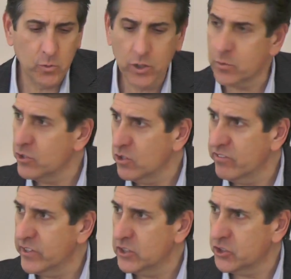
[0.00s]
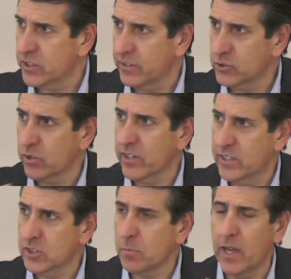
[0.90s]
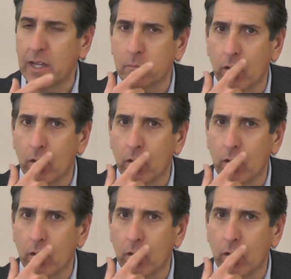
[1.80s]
work with Univision and sort of the Hispanic